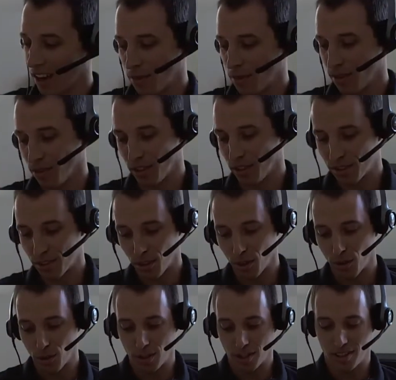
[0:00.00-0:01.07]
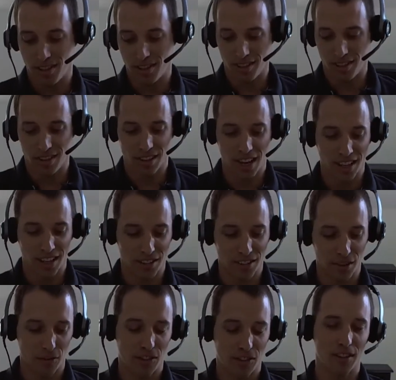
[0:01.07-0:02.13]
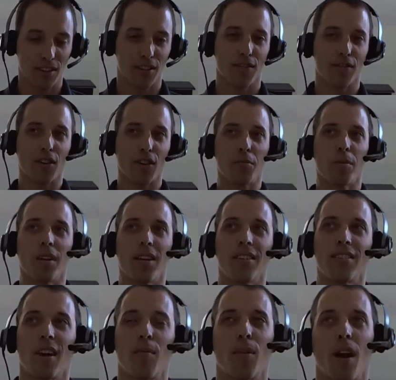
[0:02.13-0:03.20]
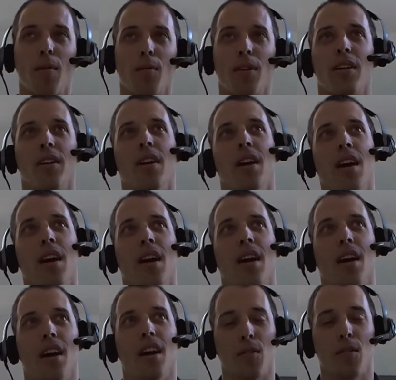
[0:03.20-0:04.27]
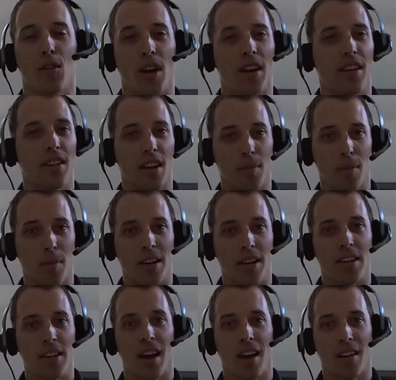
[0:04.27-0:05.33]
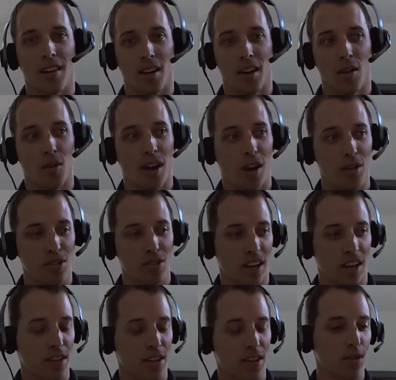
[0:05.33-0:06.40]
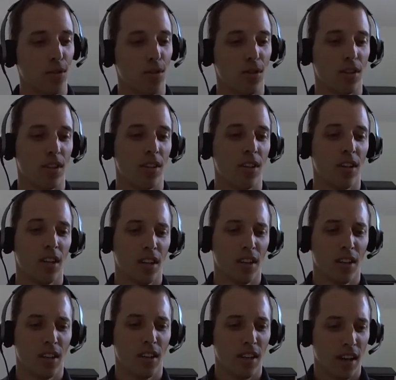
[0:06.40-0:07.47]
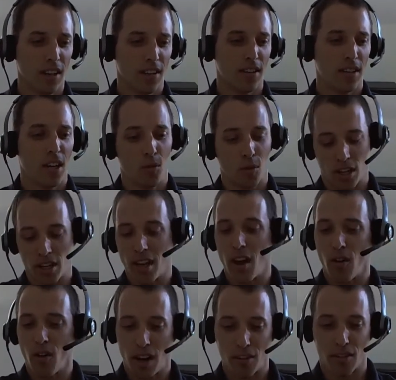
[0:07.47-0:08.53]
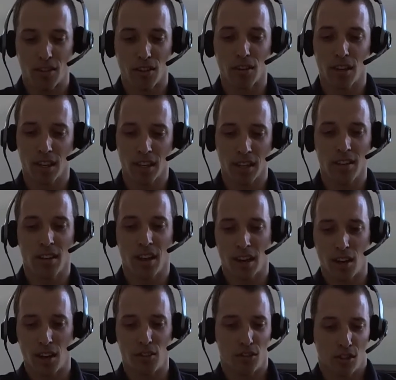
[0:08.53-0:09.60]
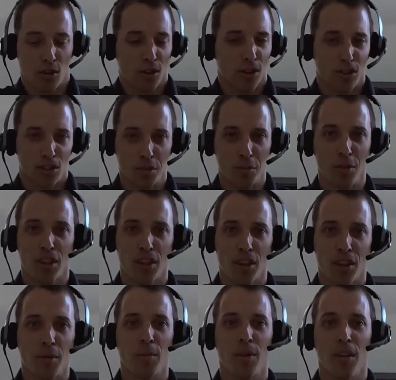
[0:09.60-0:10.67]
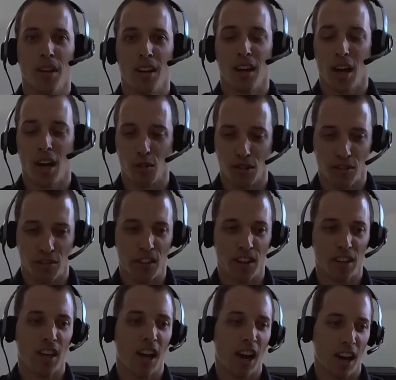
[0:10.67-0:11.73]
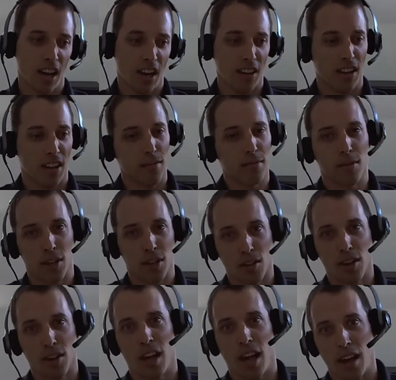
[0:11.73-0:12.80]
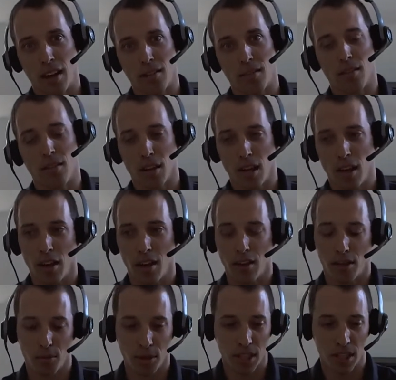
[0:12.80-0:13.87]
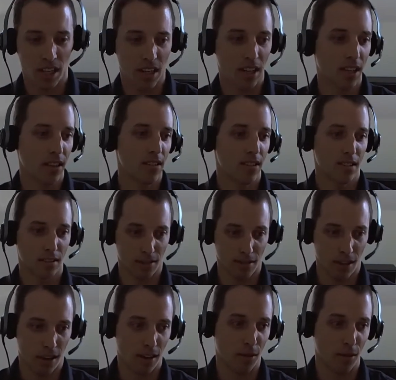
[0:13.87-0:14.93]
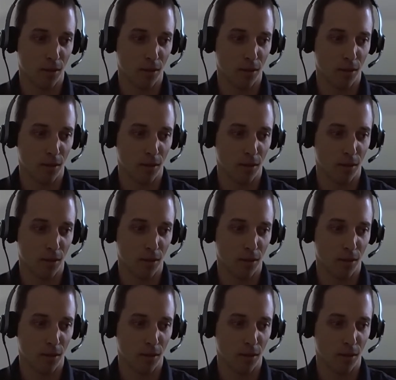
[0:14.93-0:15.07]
absolutely. So getting into the field in the first place, I probably credit to like my dad. When I was in high school, he had worked out when I was a little kid. Like I used to go to the gym with him. I was a fit guy, and then he had 3 kids and